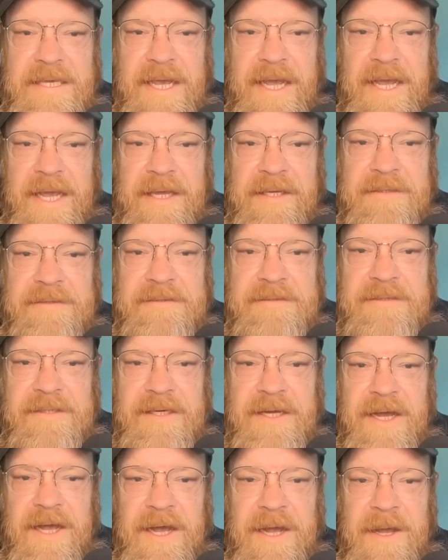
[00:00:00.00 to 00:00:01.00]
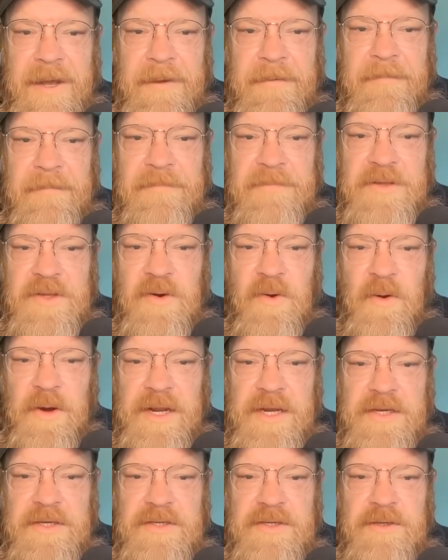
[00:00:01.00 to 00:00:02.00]
Yeah.
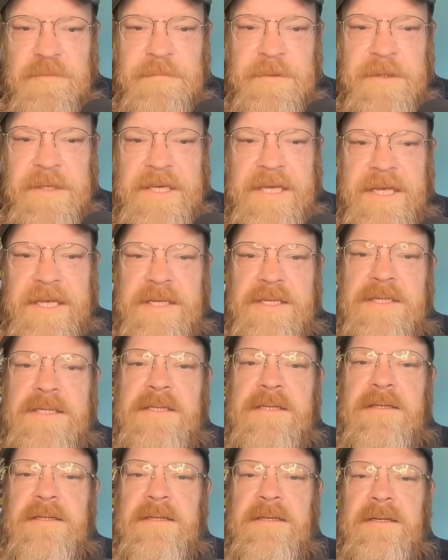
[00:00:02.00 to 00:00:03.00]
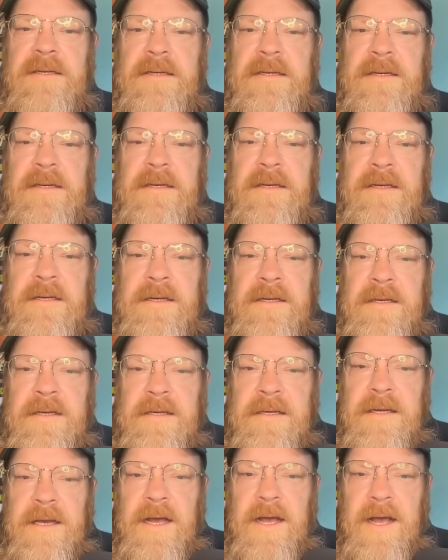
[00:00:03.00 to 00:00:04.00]
According to police,
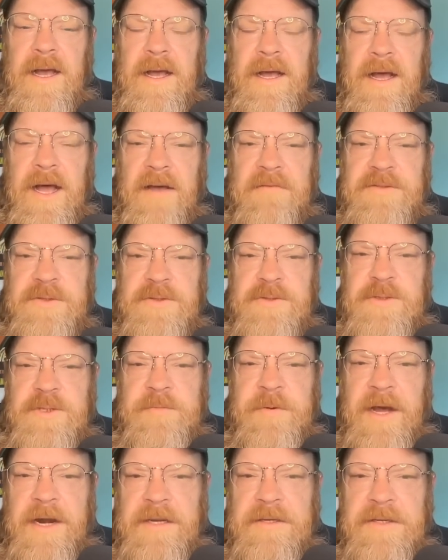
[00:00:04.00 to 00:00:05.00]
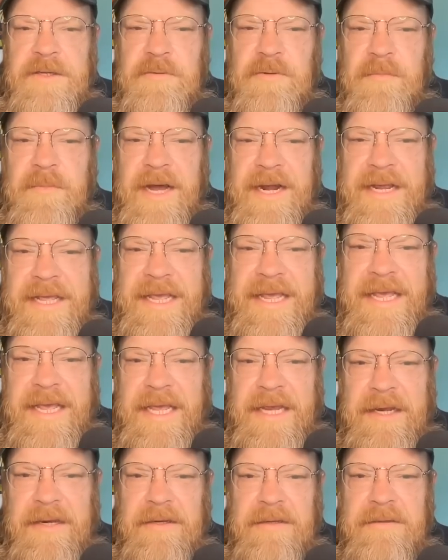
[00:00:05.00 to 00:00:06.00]
officers responded to the Ramada
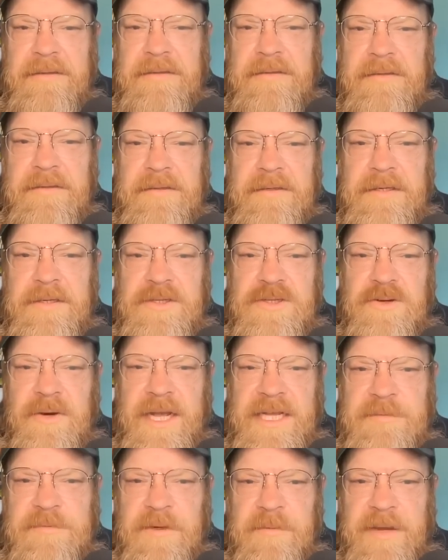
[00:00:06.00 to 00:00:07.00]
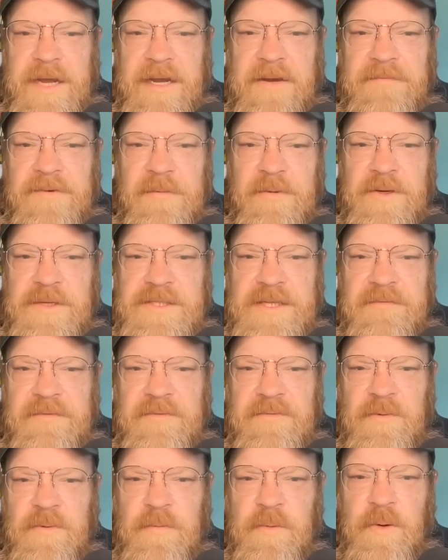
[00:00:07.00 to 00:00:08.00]
Inn in Strasburg back on February
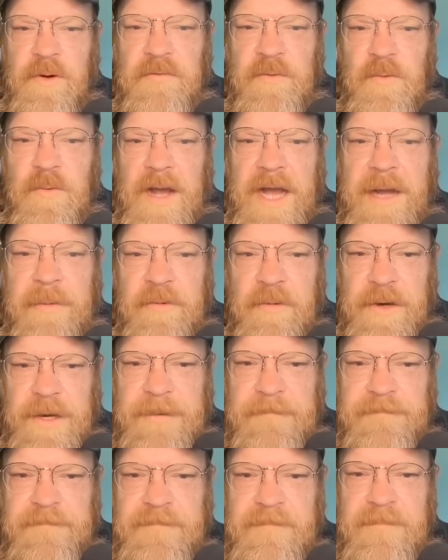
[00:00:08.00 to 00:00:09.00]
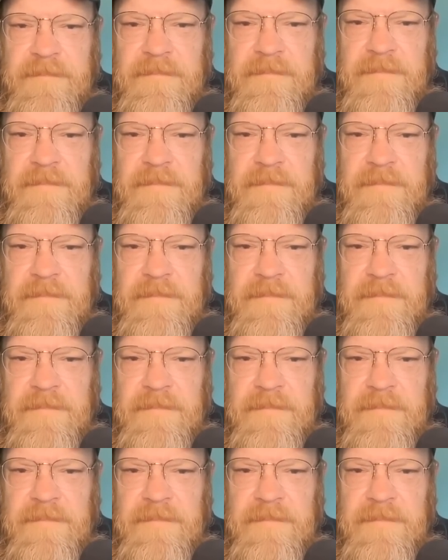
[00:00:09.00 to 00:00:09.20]
7th for a report of a robbery.